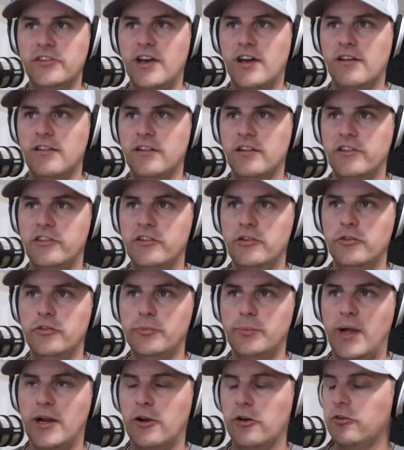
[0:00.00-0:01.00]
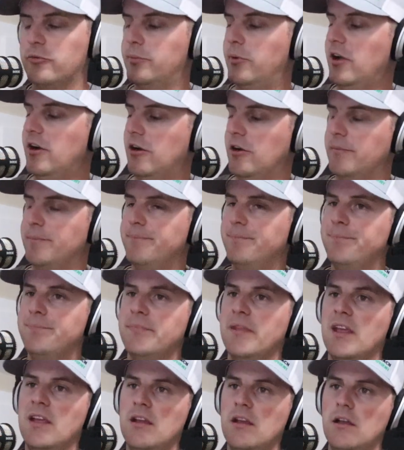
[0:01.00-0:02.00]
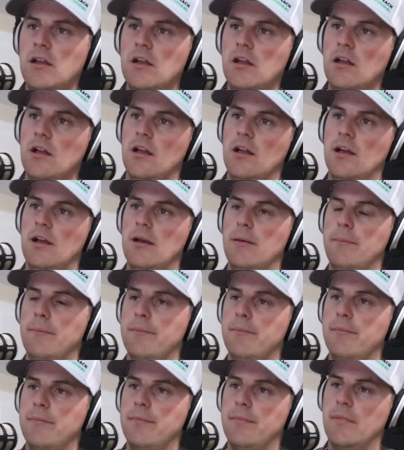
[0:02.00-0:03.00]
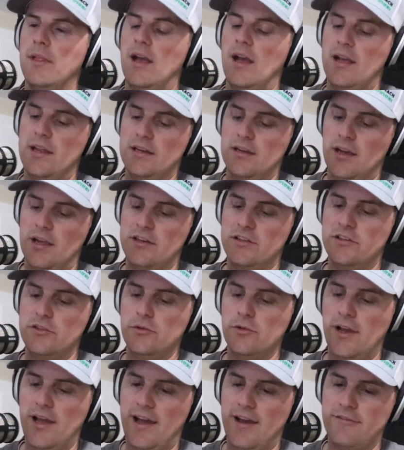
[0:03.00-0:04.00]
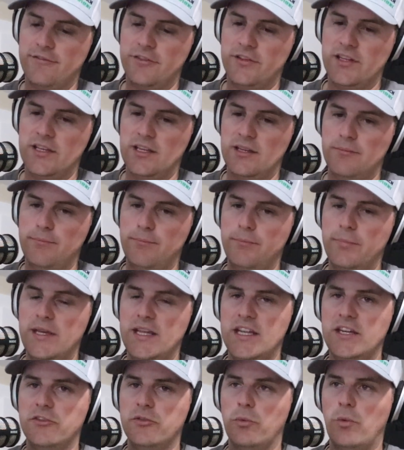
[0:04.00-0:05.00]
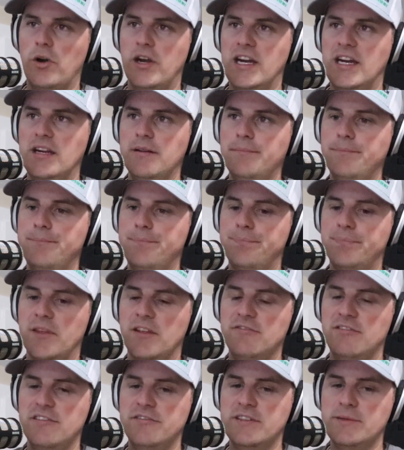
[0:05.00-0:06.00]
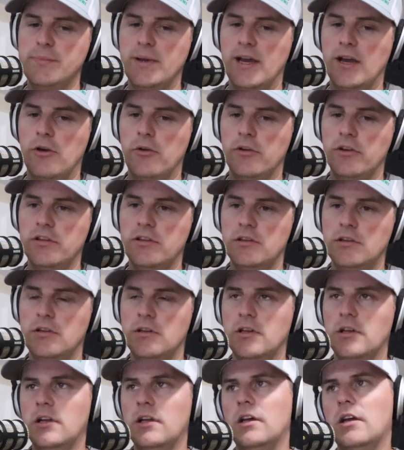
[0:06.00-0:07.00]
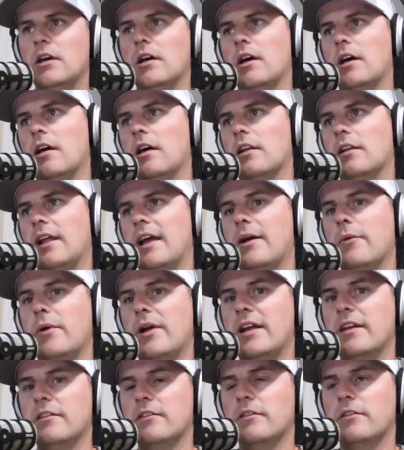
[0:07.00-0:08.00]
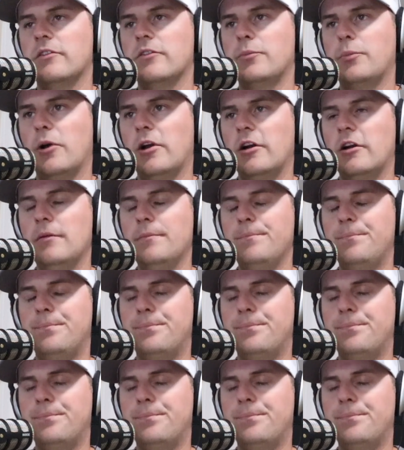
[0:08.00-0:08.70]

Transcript: out of this new spiker spreader. I do have the P20 50-pound lightweight spreader,